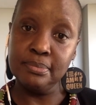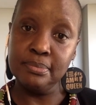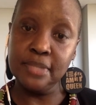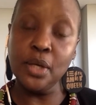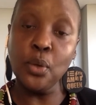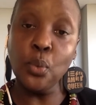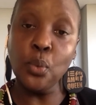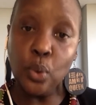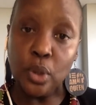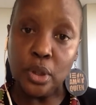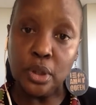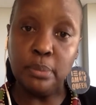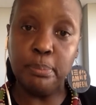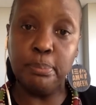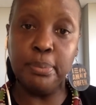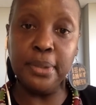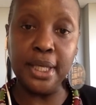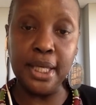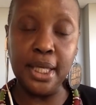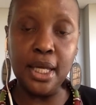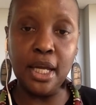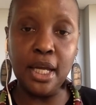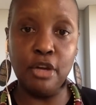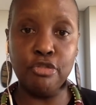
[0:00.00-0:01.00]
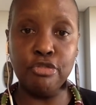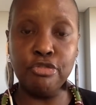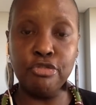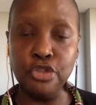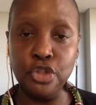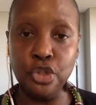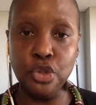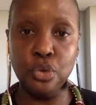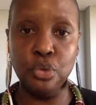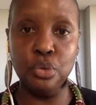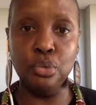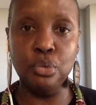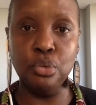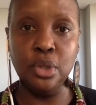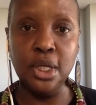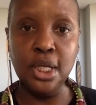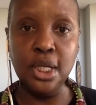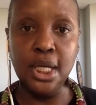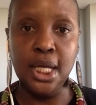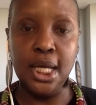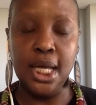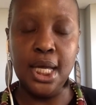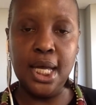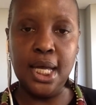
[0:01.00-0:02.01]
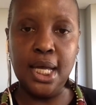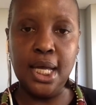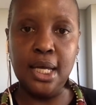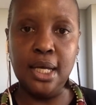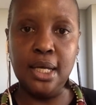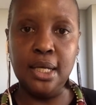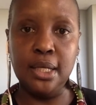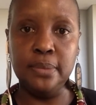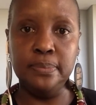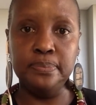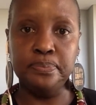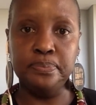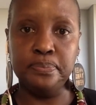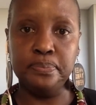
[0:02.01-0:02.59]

There will be a few uh,